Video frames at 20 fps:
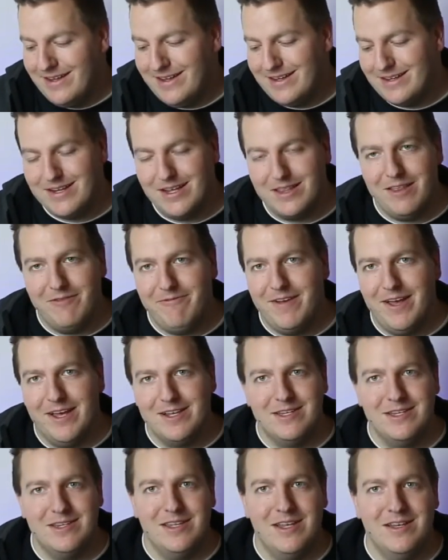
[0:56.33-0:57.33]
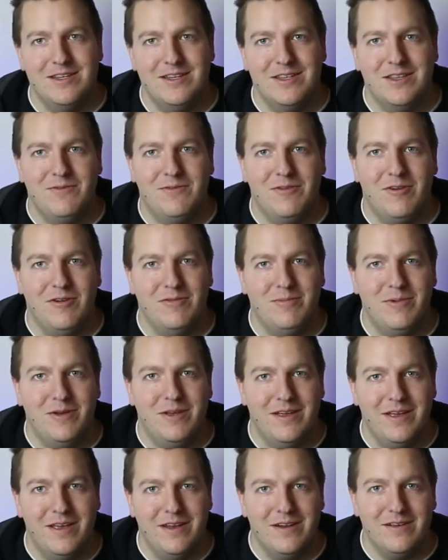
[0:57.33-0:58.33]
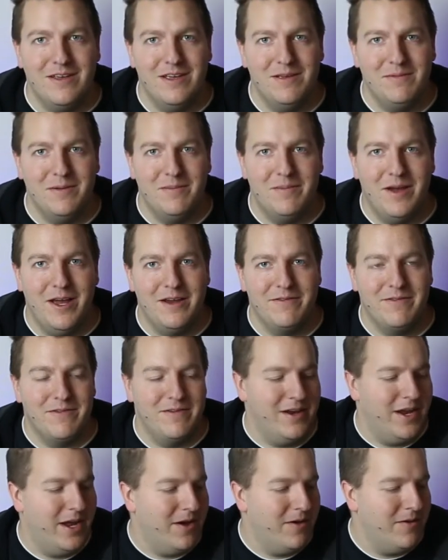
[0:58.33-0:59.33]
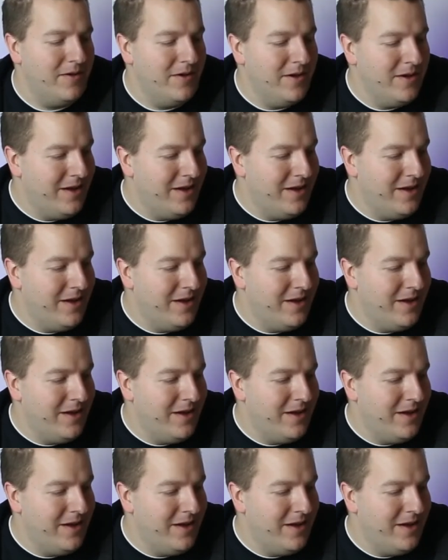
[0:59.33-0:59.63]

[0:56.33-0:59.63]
It's not the fastest lens in the world, but it'll get me by for now.